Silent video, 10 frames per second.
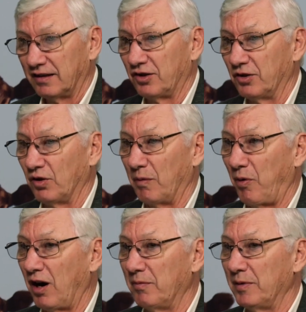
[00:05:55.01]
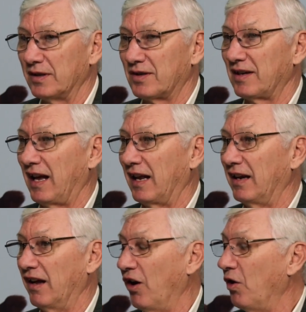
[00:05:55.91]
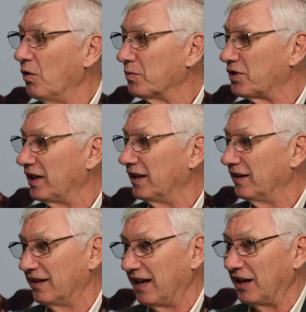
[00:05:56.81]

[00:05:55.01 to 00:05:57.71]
to apartments and homes in